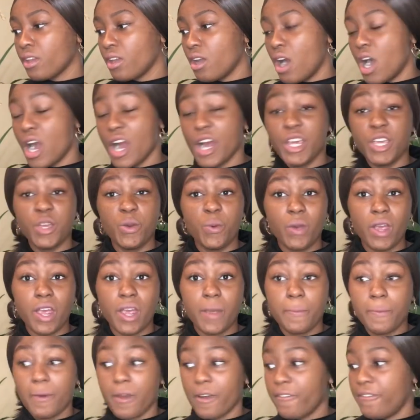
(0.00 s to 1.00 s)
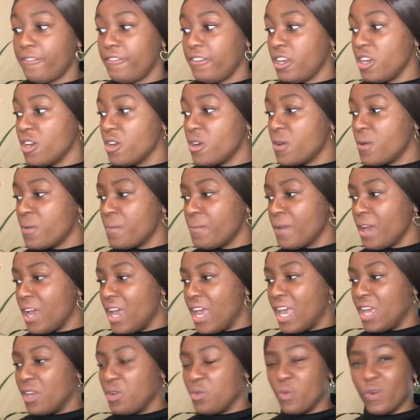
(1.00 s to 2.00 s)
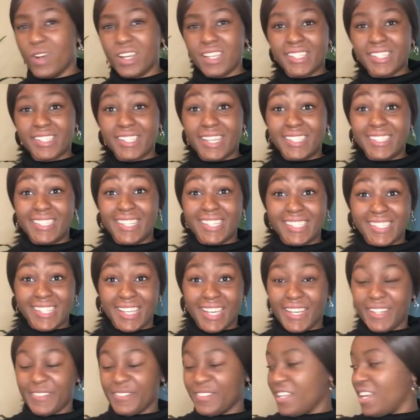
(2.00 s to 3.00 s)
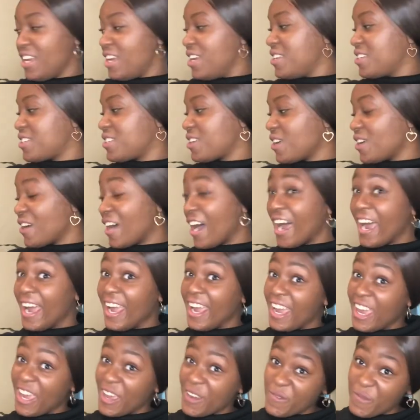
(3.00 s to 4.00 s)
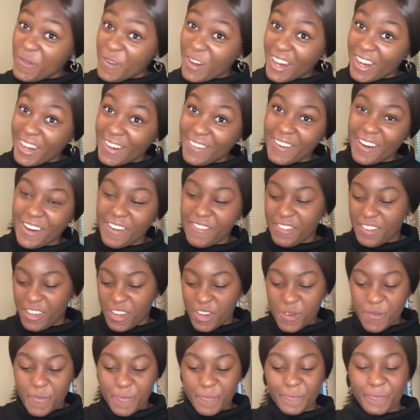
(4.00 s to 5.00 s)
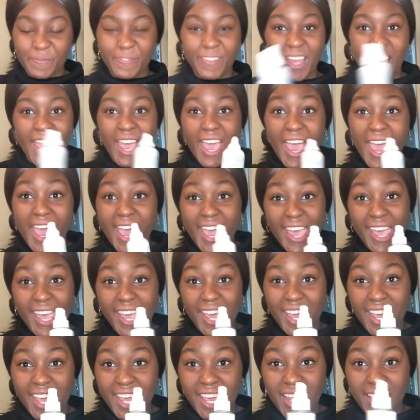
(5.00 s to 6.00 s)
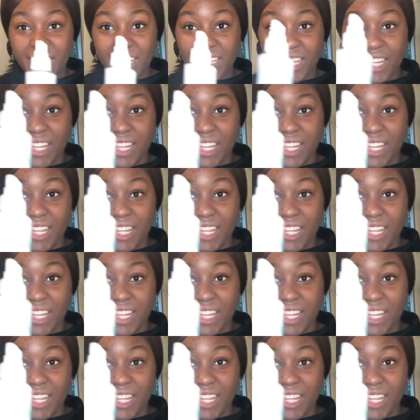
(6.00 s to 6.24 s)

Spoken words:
are you wearing perfume and what scent is it? So I am wearing perfume and